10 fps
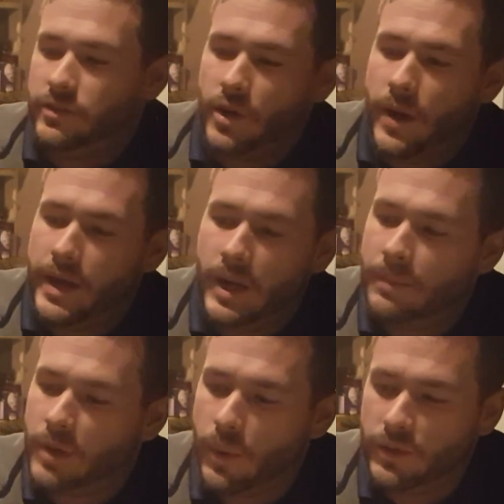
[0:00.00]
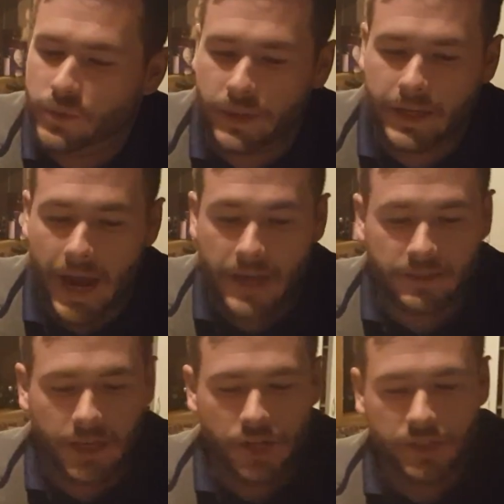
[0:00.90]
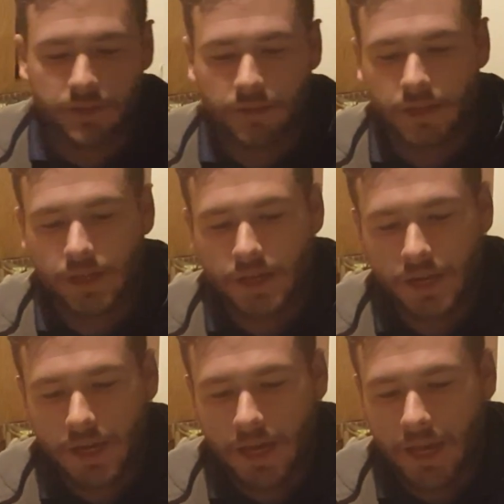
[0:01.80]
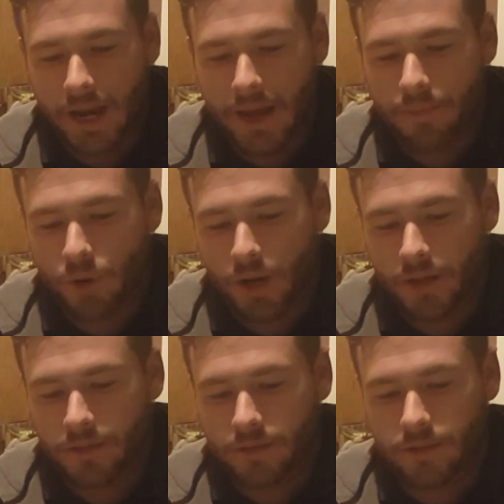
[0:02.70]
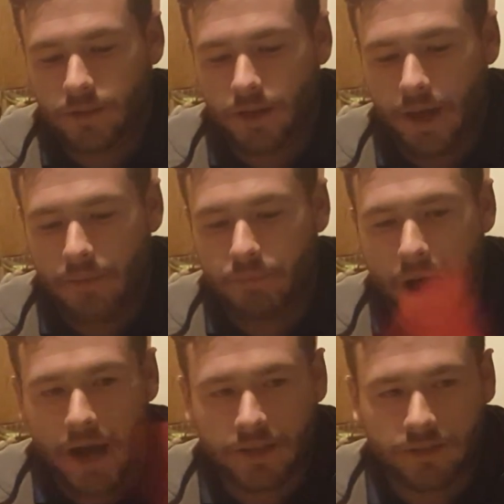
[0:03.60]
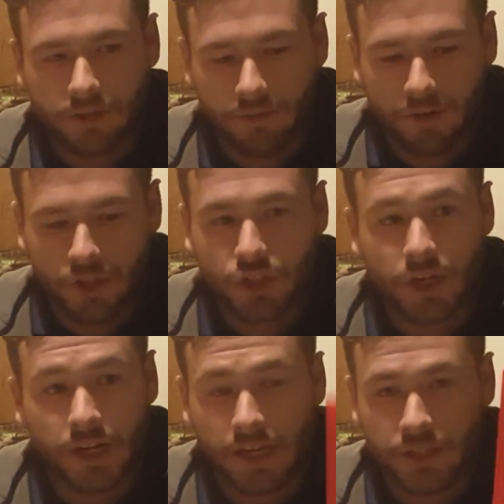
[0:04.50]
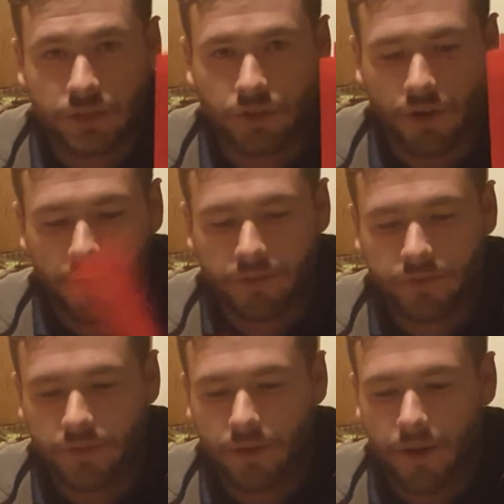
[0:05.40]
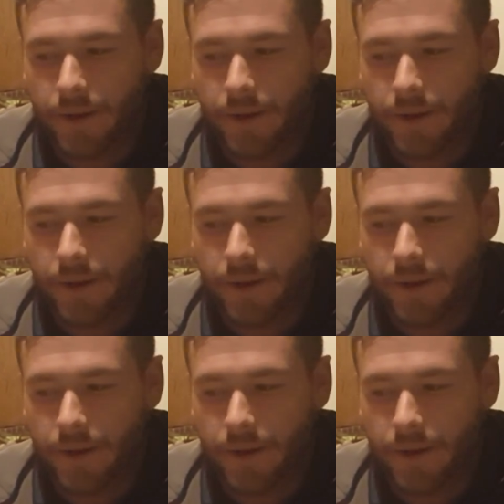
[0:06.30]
So I ended up going to a gas station and I bought a box of their drinking straws.